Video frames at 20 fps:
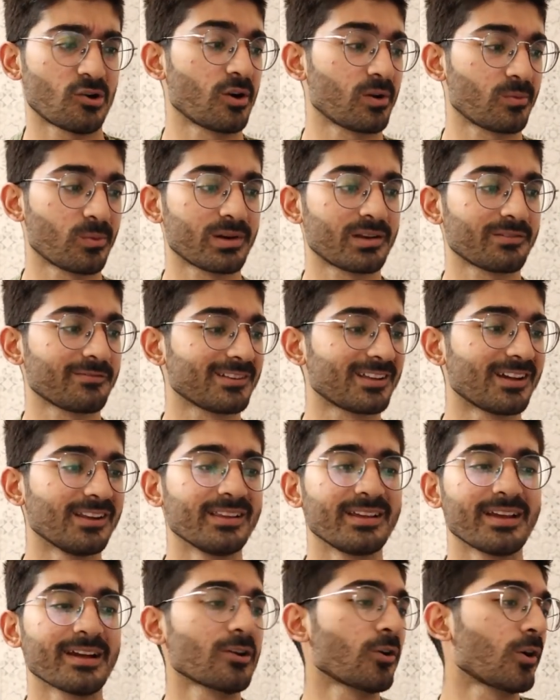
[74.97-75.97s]
hot water with
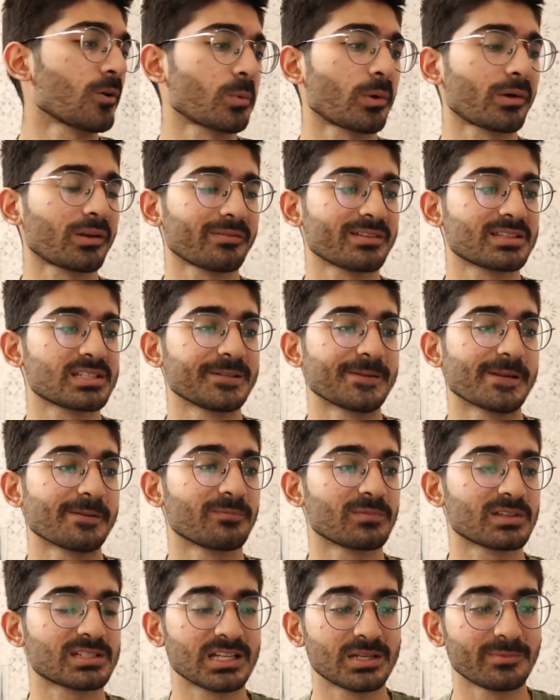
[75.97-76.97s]
haldi, and hot water with
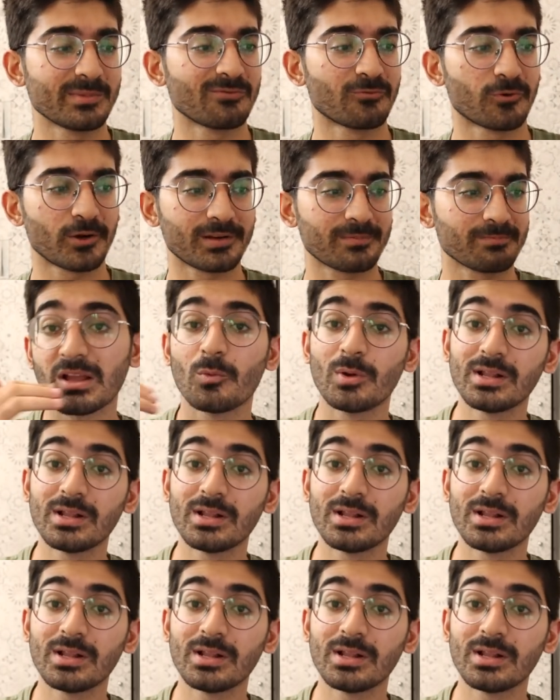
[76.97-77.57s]
cinnamon water.